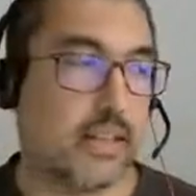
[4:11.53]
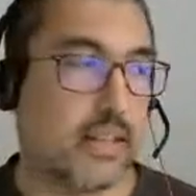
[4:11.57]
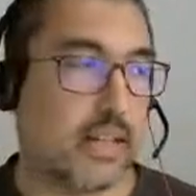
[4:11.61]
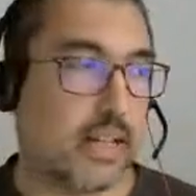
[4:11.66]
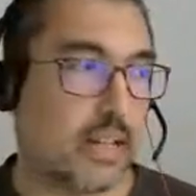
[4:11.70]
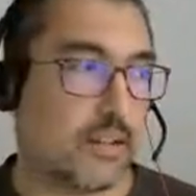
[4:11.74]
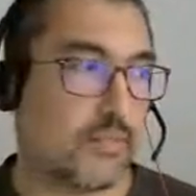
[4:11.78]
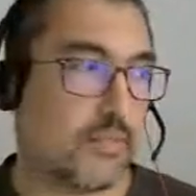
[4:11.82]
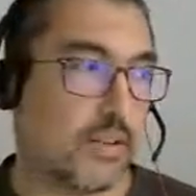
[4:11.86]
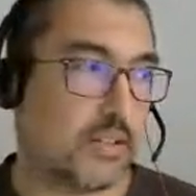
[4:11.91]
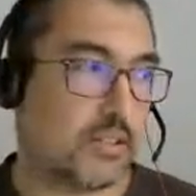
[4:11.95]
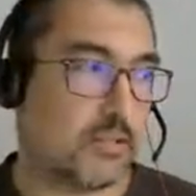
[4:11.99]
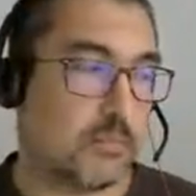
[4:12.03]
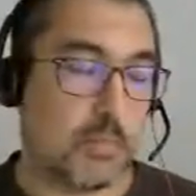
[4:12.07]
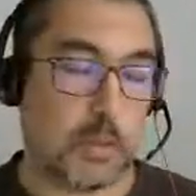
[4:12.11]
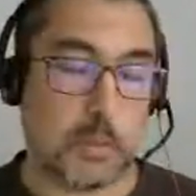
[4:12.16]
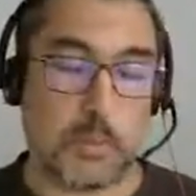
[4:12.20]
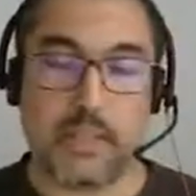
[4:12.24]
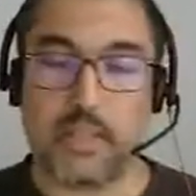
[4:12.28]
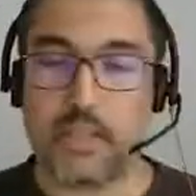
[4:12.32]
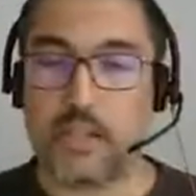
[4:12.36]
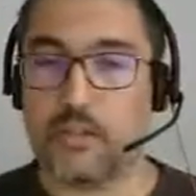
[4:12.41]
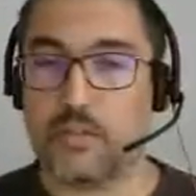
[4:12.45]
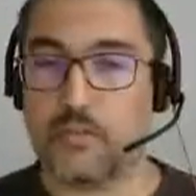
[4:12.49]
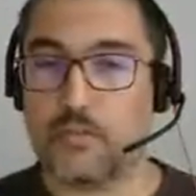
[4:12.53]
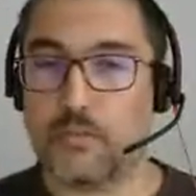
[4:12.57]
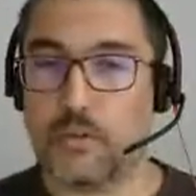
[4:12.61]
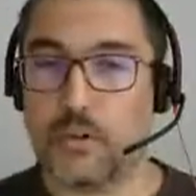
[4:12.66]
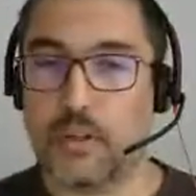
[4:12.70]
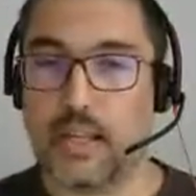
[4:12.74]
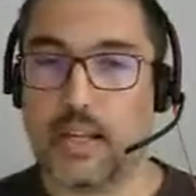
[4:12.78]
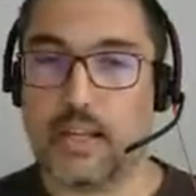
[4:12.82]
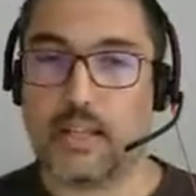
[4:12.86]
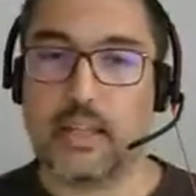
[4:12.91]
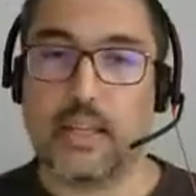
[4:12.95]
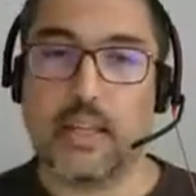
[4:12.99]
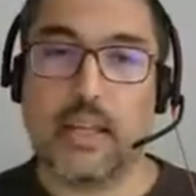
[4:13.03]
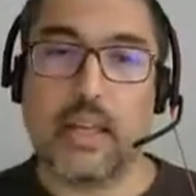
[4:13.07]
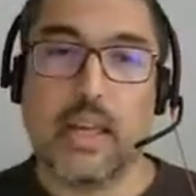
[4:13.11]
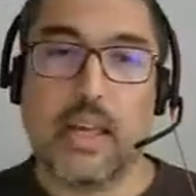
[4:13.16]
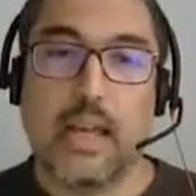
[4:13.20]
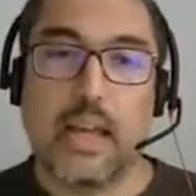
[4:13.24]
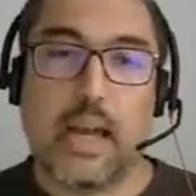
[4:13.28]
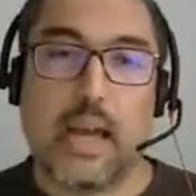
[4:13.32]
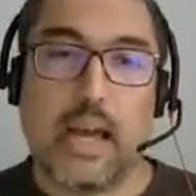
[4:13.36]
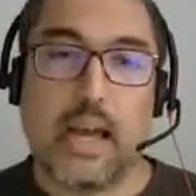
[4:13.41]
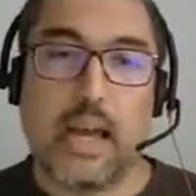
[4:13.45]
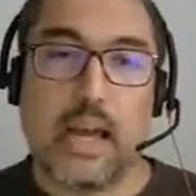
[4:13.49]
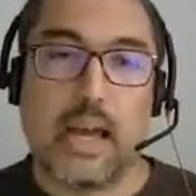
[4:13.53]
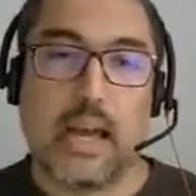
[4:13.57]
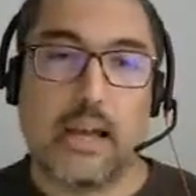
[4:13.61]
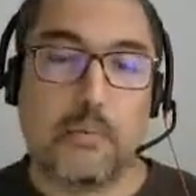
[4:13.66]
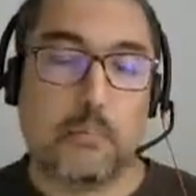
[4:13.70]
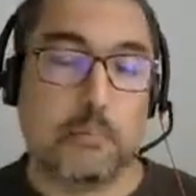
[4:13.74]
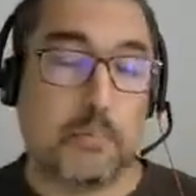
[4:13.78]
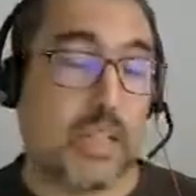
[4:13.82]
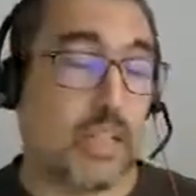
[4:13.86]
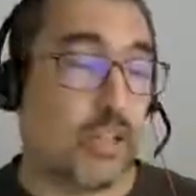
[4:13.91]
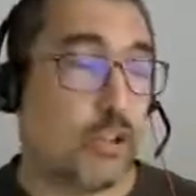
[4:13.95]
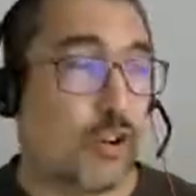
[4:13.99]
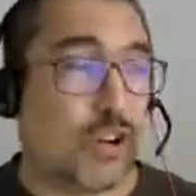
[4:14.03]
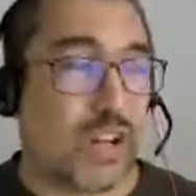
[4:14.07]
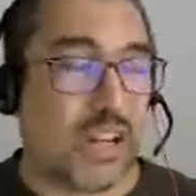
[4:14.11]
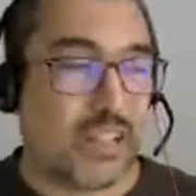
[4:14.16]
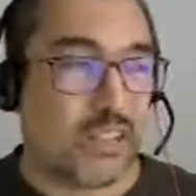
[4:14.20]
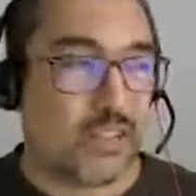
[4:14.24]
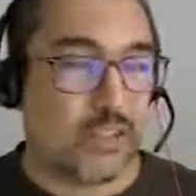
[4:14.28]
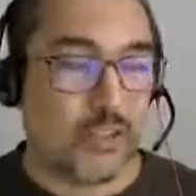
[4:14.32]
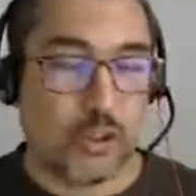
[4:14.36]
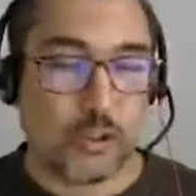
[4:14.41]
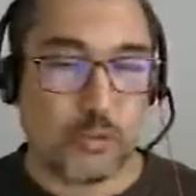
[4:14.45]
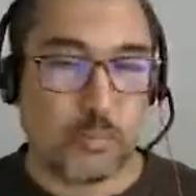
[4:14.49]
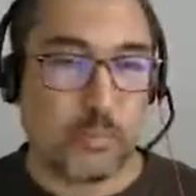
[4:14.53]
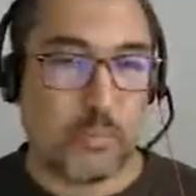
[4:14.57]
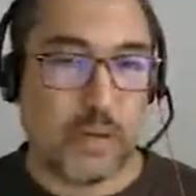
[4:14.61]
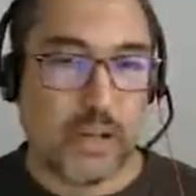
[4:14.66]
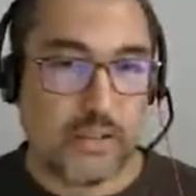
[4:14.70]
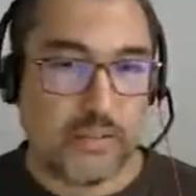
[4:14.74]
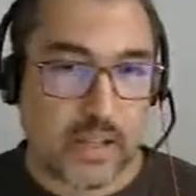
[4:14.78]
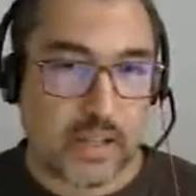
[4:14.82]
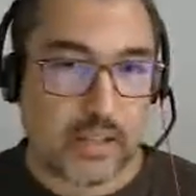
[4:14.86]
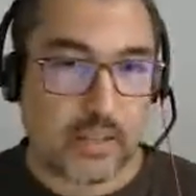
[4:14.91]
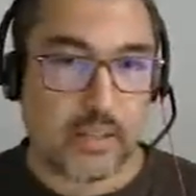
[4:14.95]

the reference implementation for that. Uh, BitLocker is not perfect